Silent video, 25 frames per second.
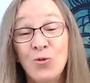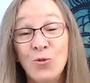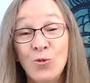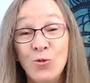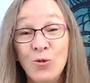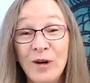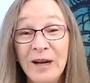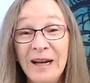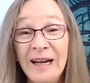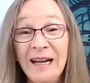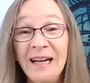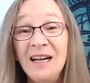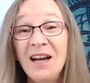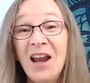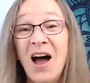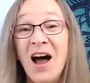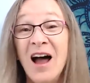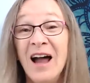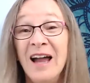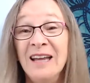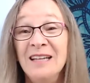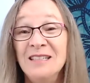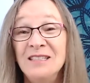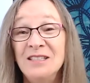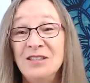
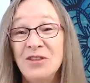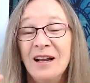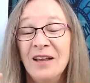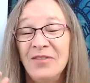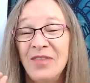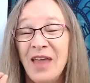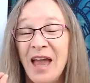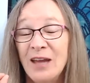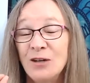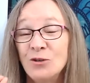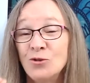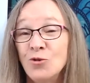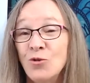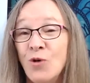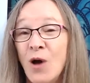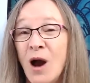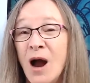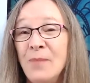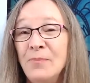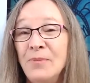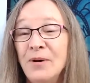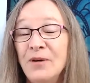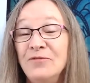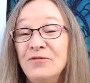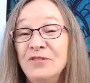realized that
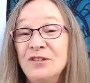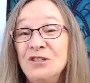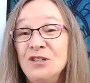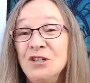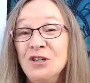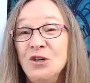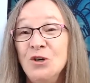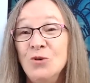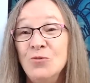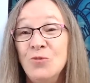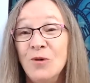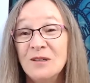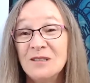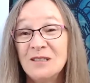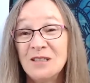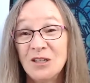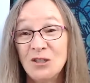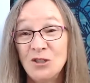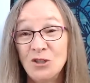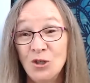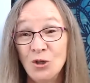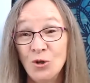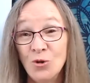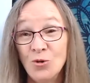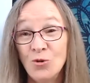drop of dew was a
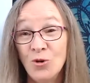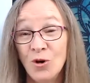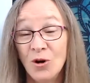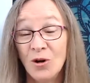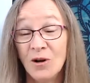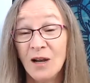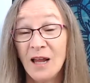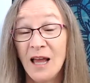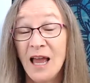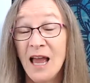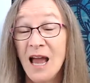tool.